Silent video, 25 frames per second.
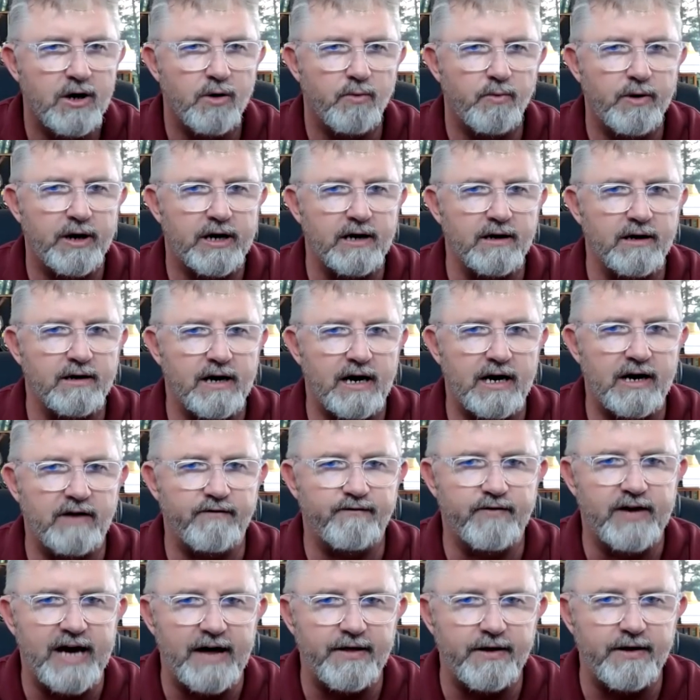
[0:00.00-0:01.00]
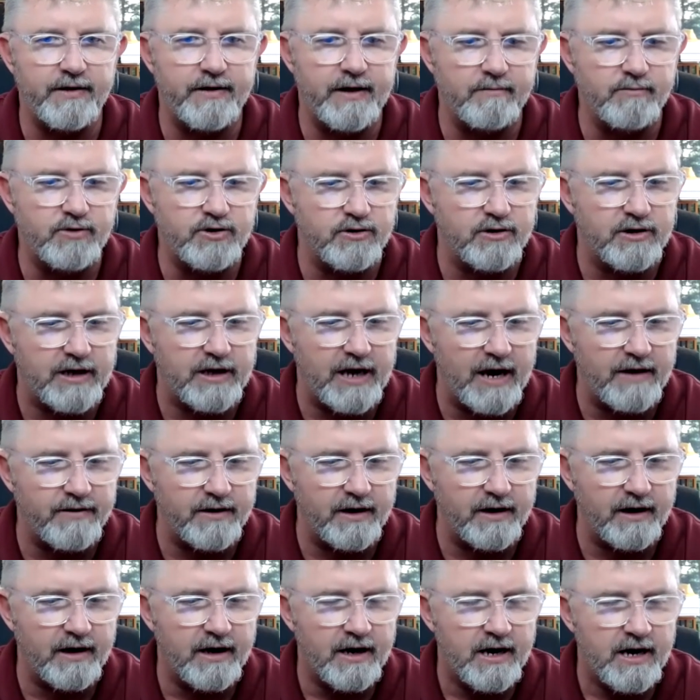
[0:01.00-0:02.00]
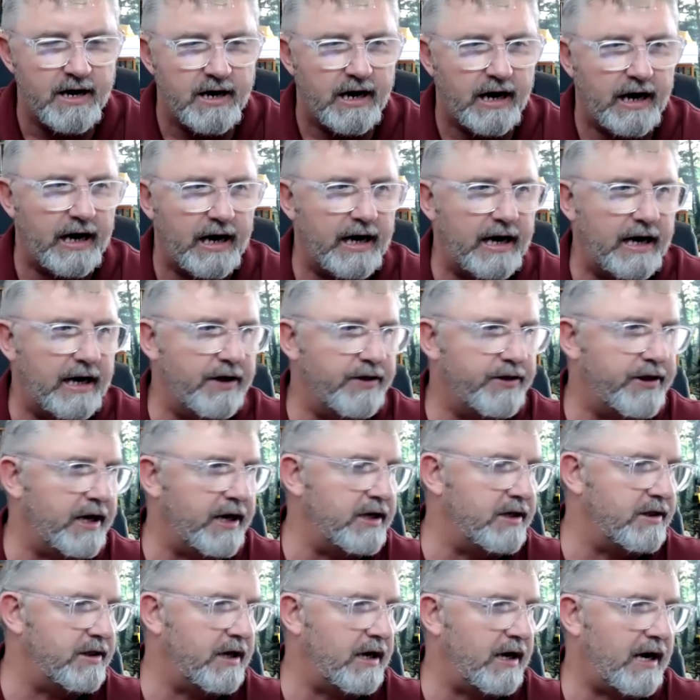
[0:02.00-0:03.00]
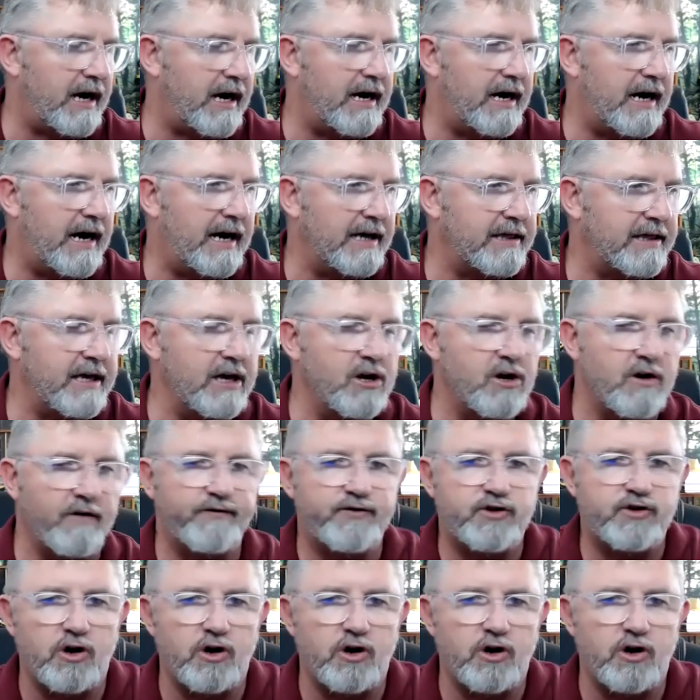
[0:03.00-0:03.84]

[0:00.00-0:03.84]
we can kind of gather them together. Uh, they, they, I think of